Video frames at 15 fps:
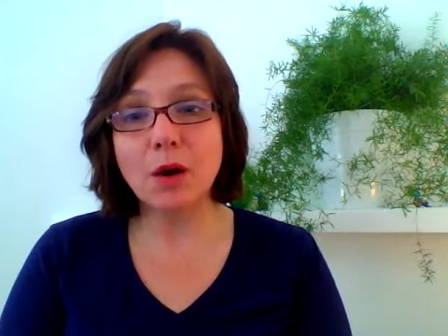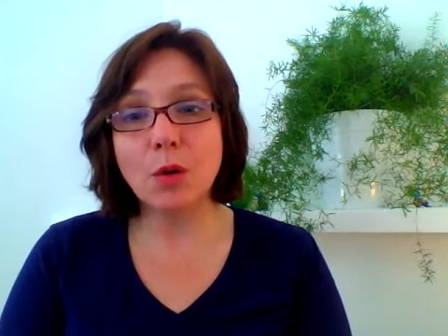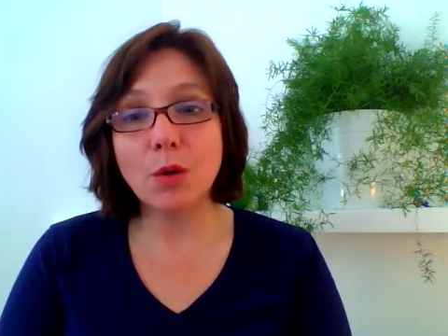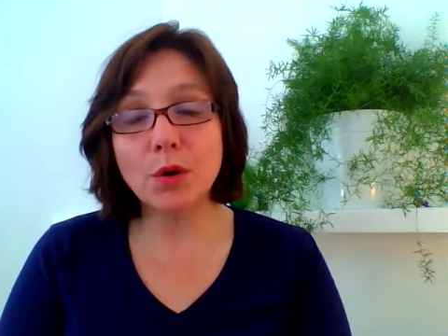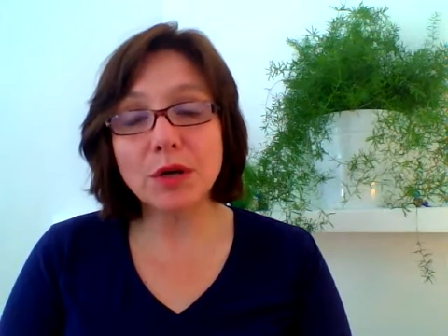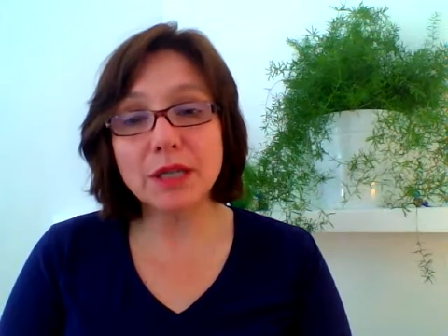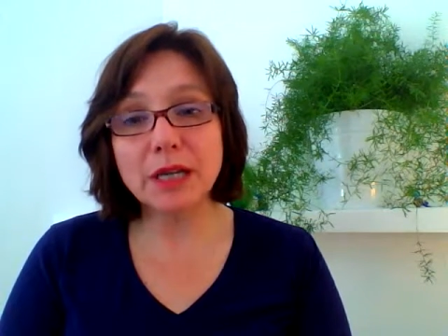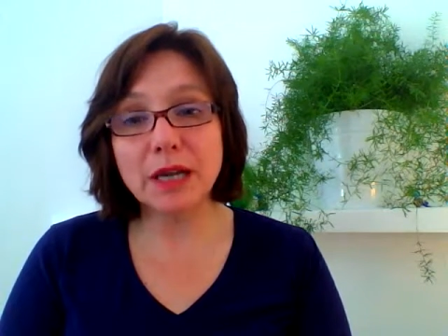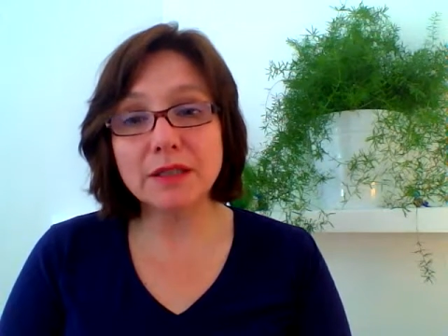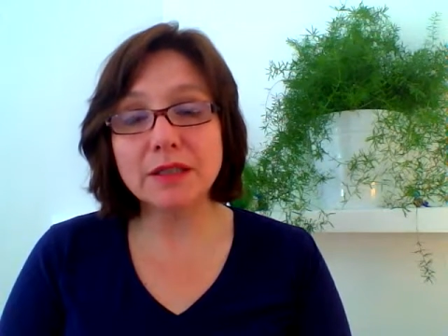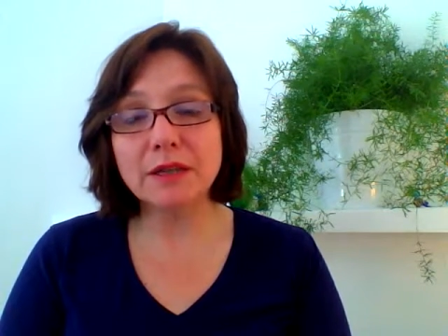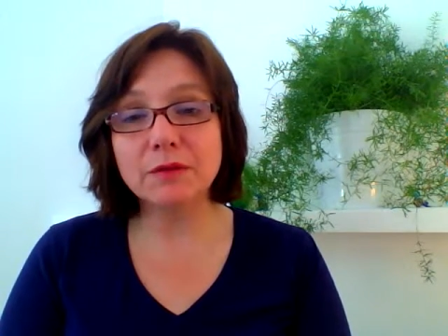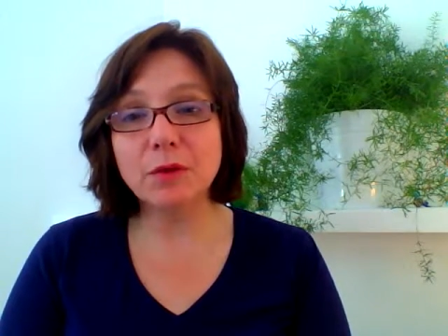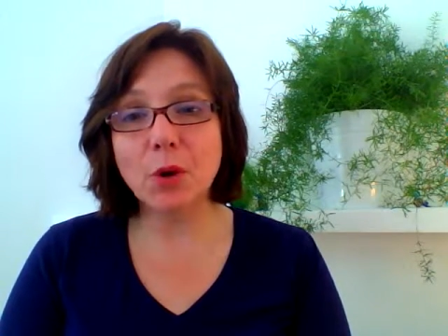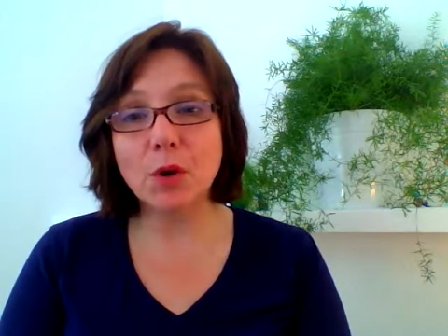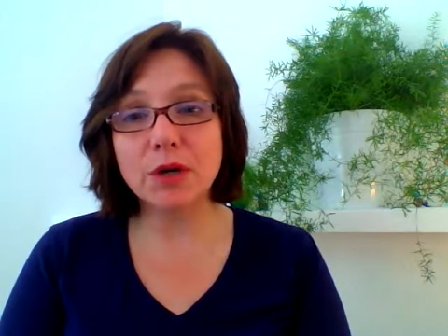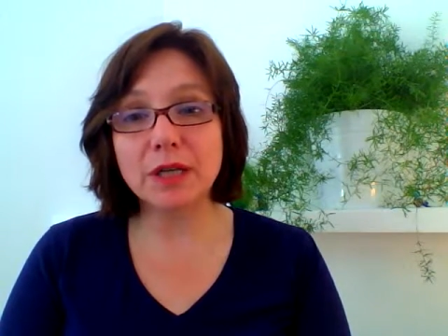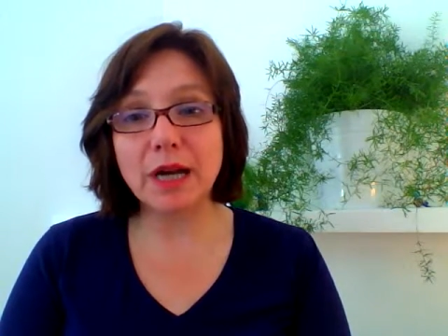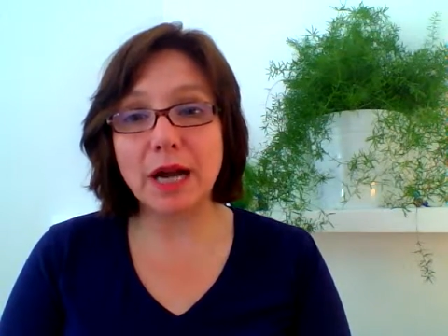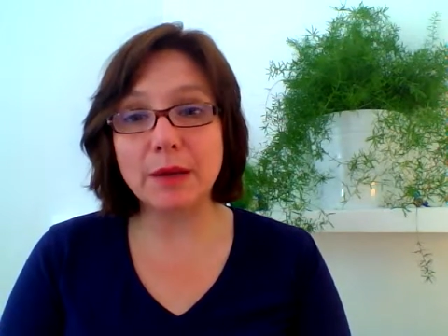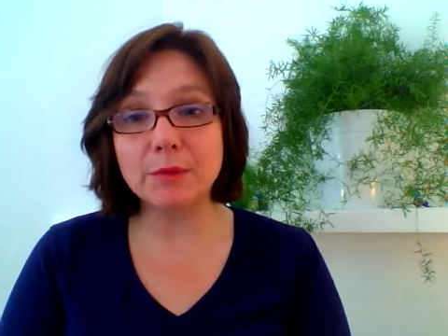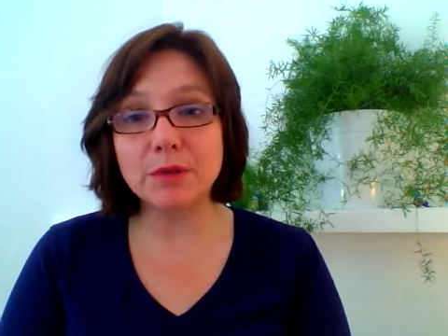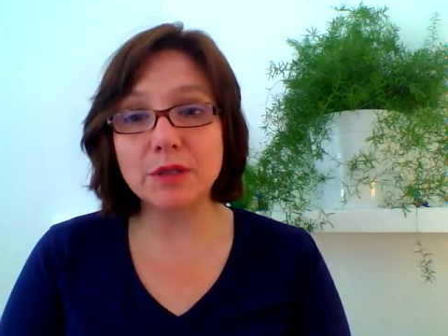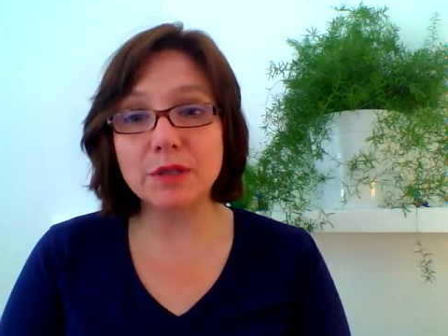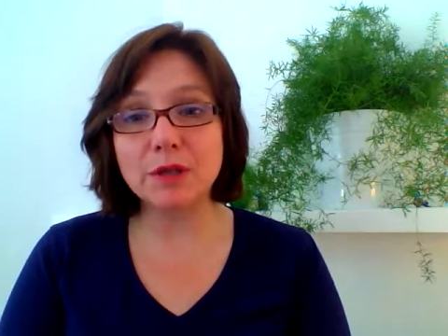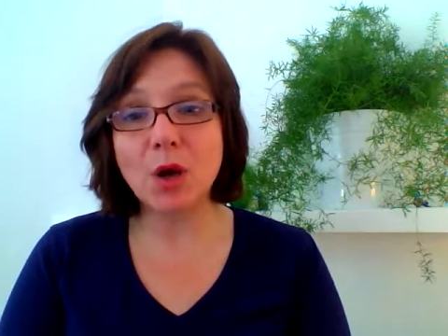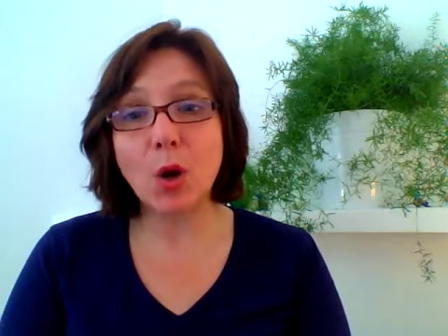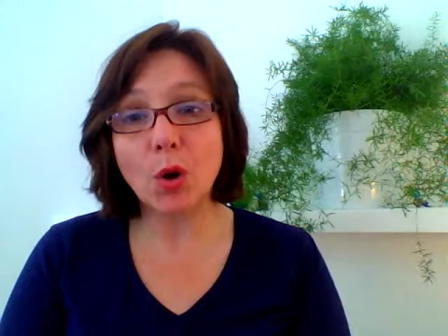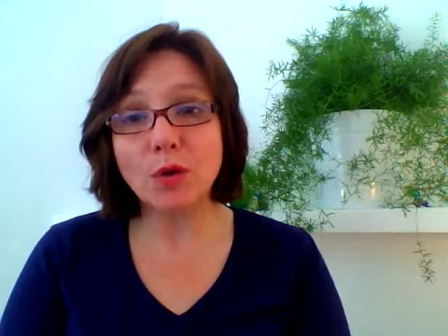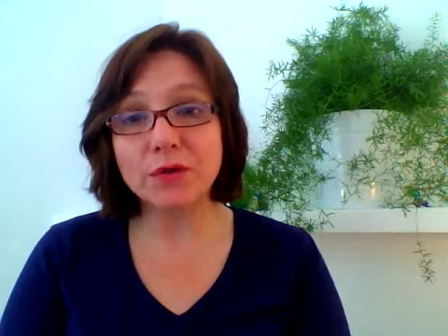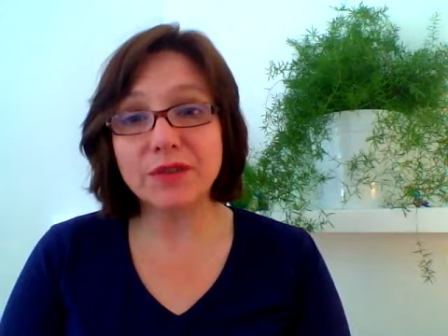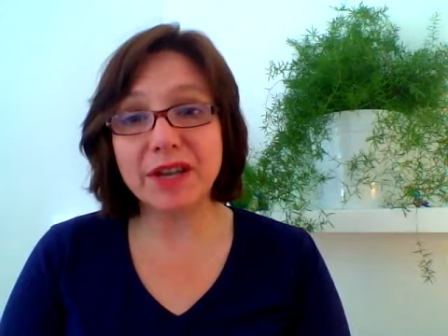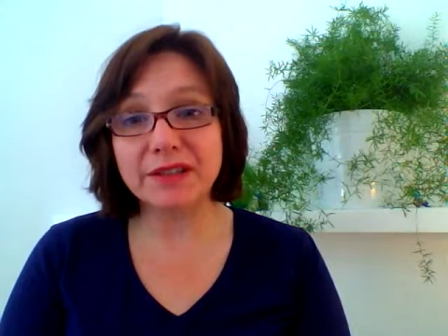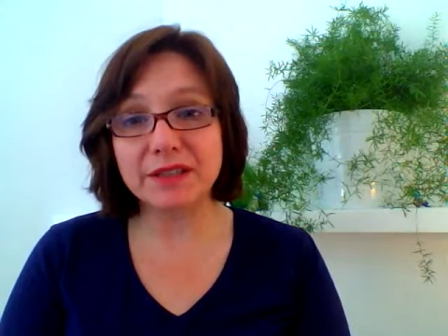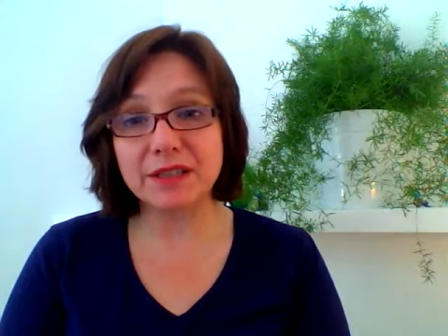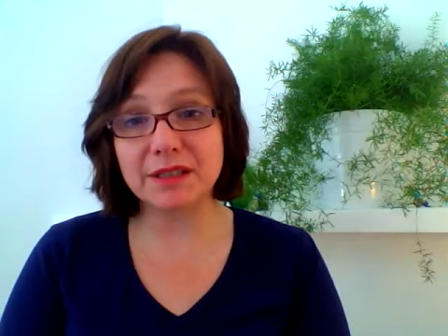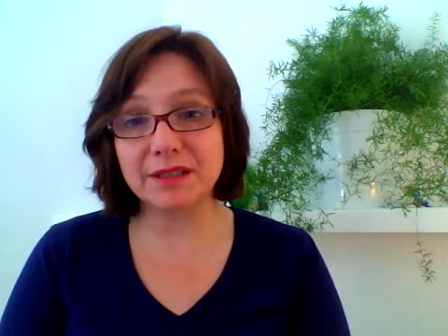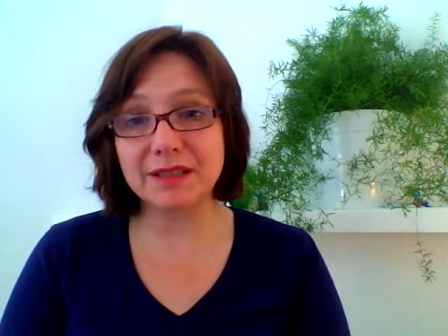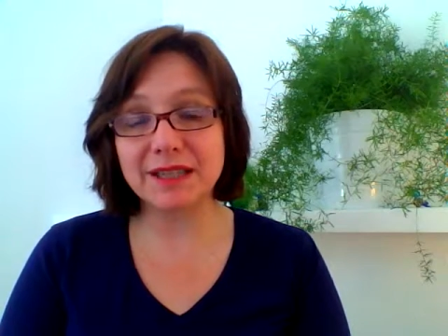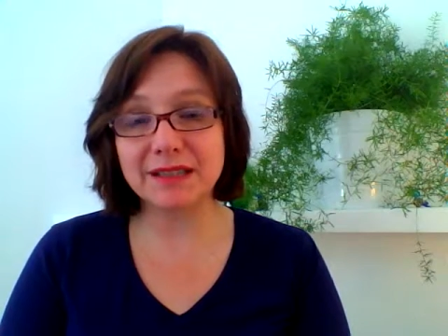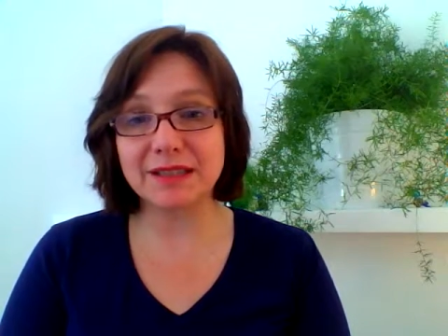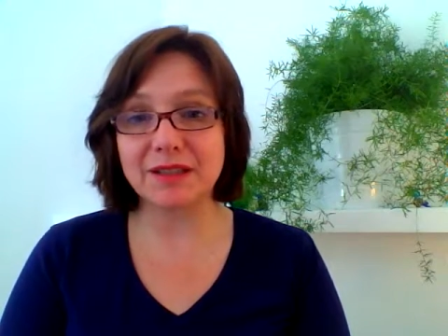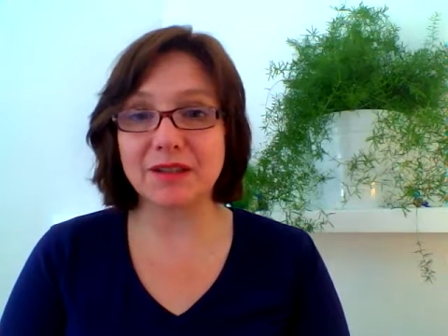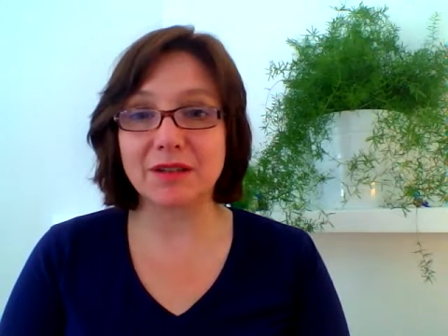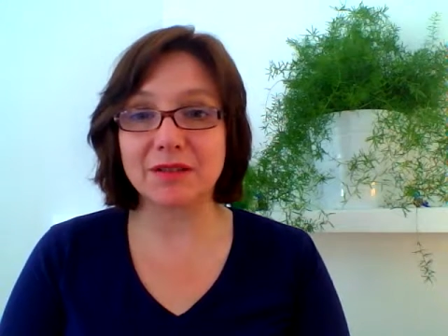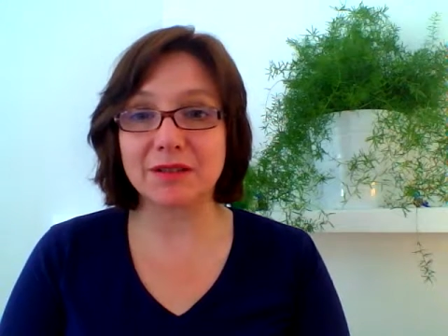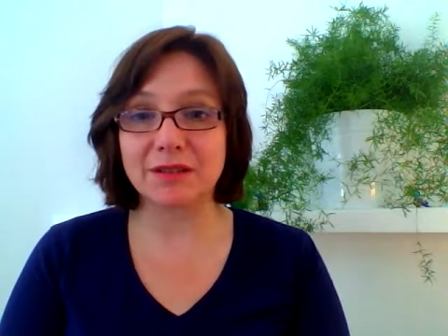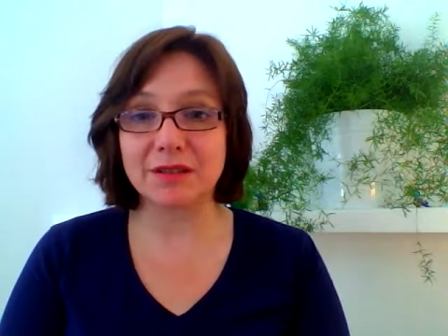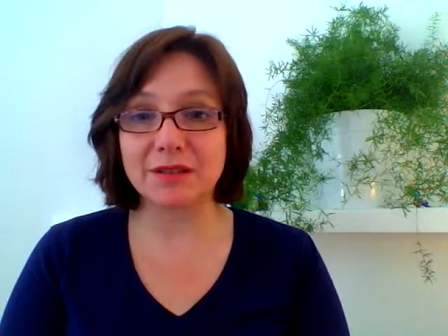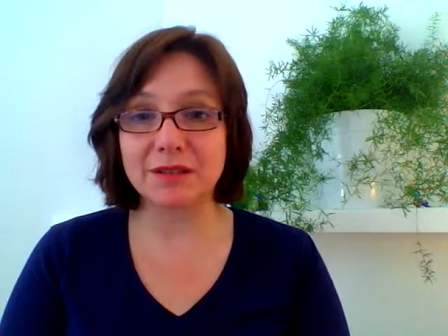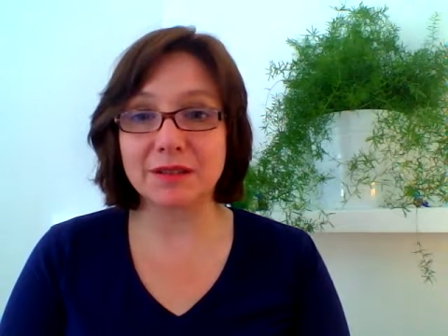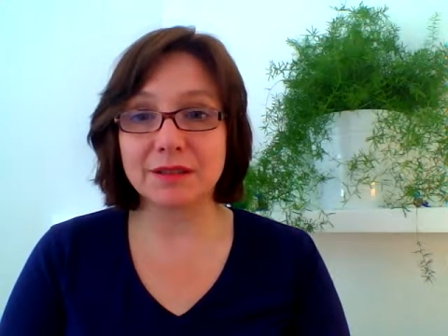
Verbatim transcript: organizing war crimes on Dutch citizens.